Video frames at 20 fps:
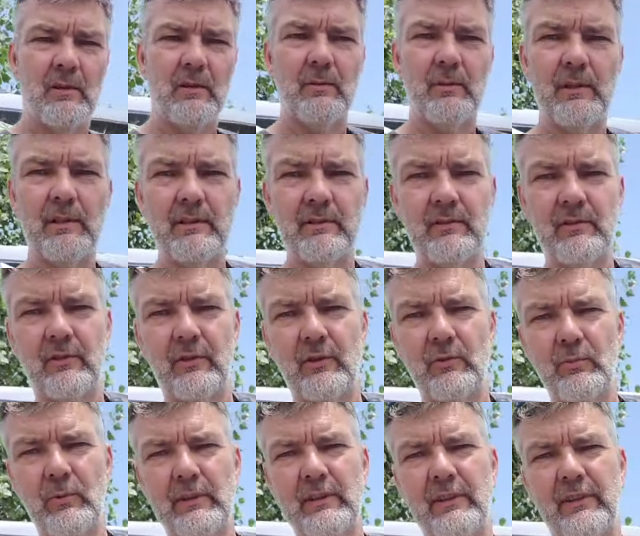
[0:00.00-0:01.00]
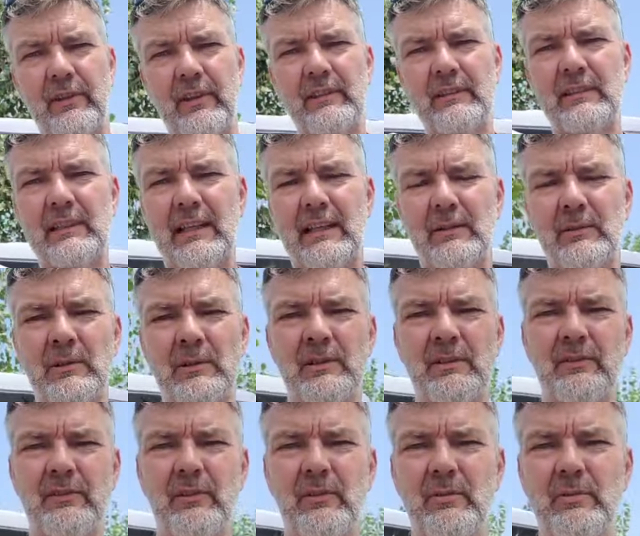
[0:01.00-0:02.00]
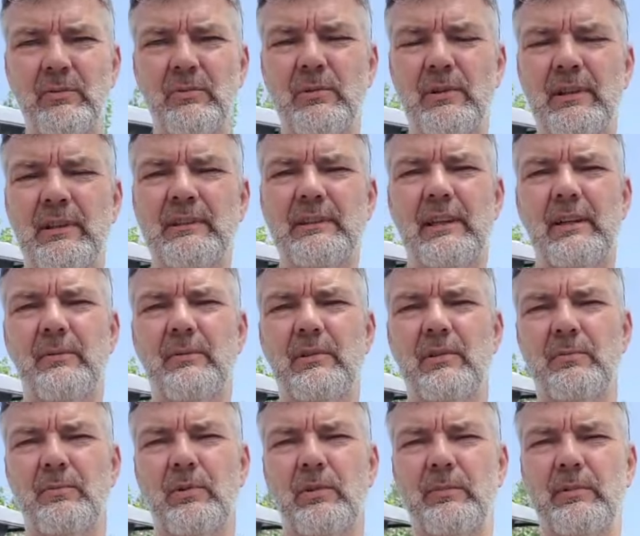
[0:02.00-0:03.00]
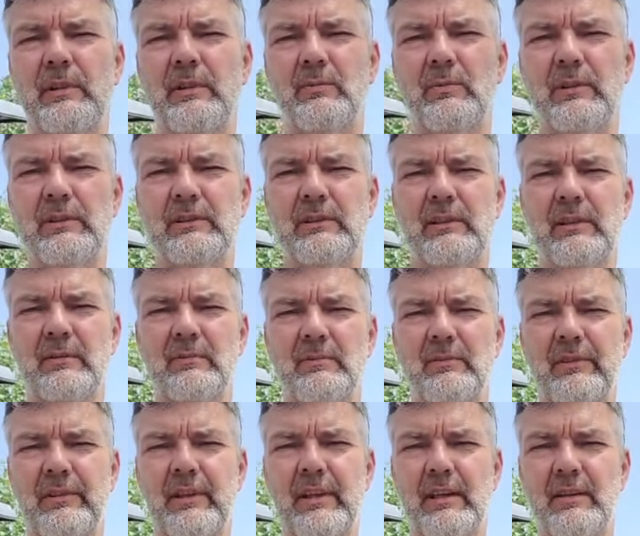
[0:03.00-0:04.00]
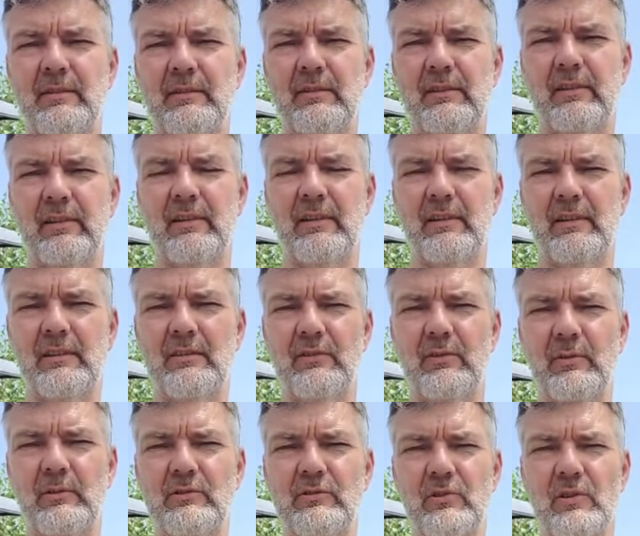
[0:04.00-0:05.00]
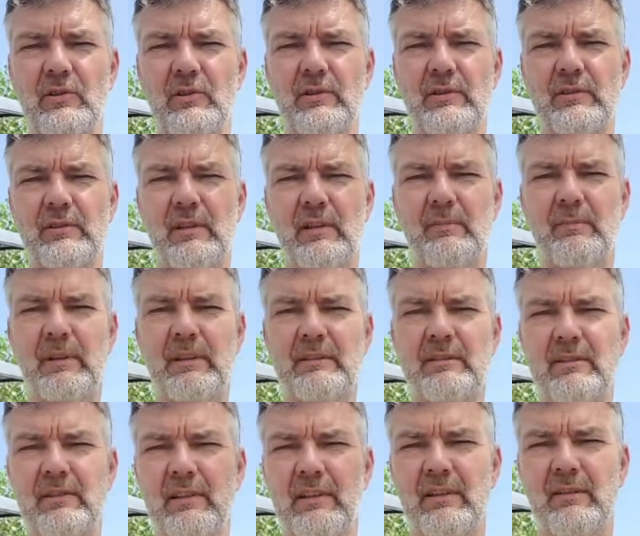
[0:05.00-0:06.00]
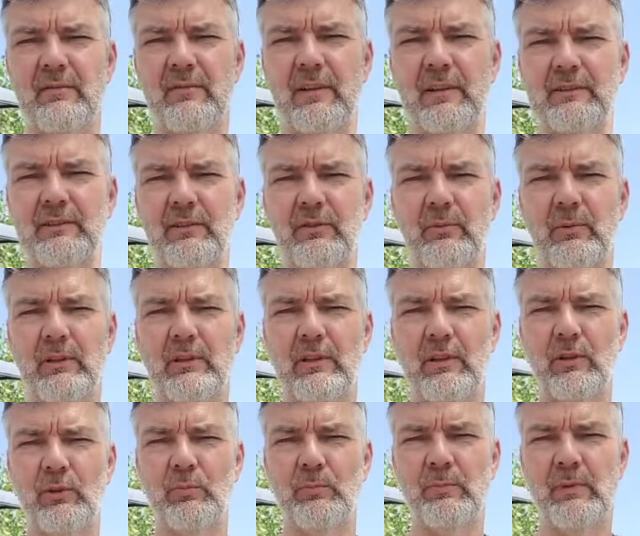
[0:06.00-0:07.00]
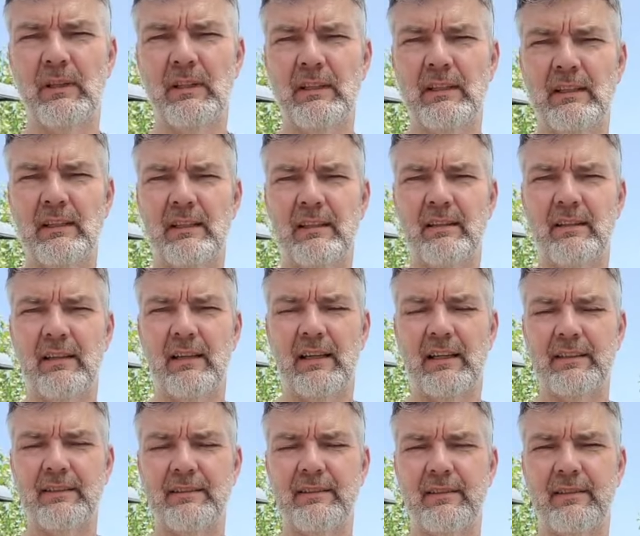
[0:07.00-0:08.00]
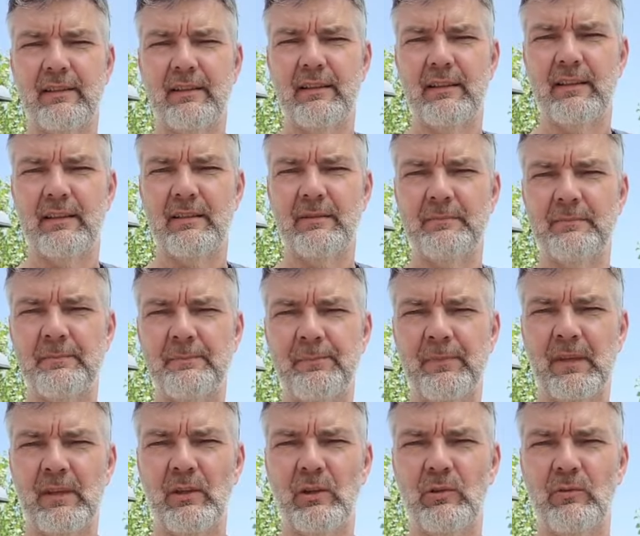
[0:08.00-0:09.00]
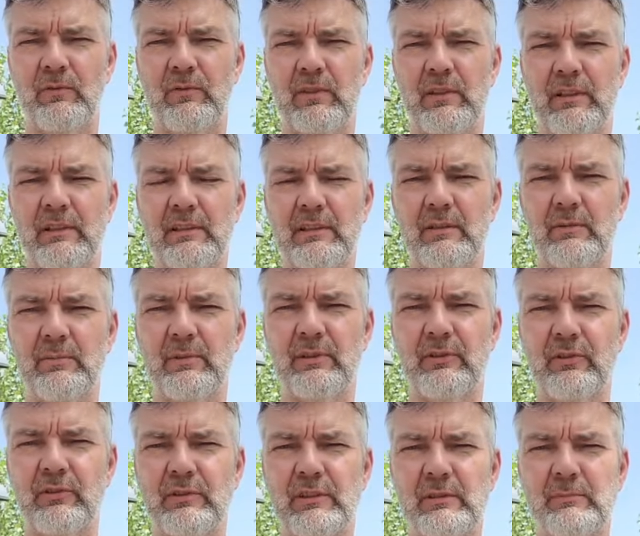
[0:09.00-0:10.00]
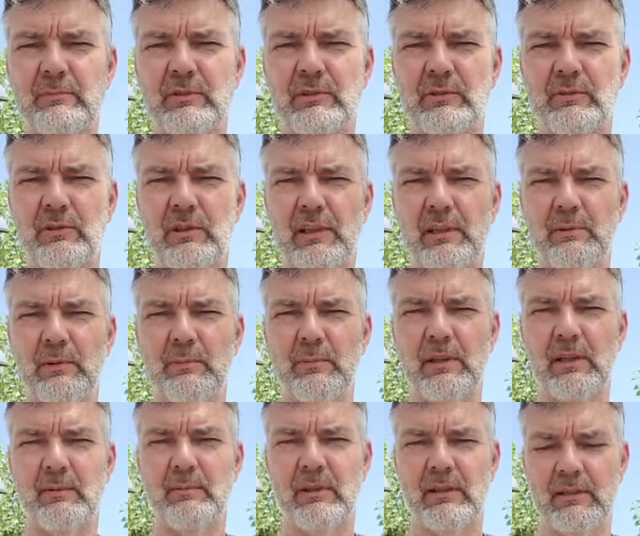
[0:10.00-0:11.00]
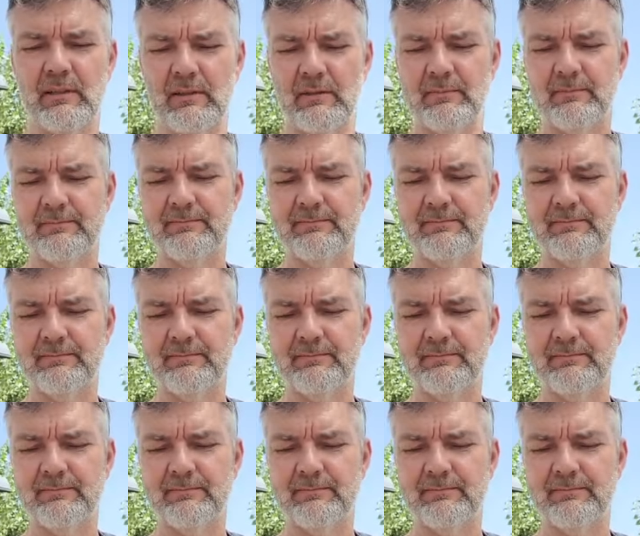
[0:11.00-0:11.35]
we're in 2 weeks in now, so yeah, we've got probably a week to get to enjoy, and then find his way home, and hopefully it'll be sunny in the UK when we get back.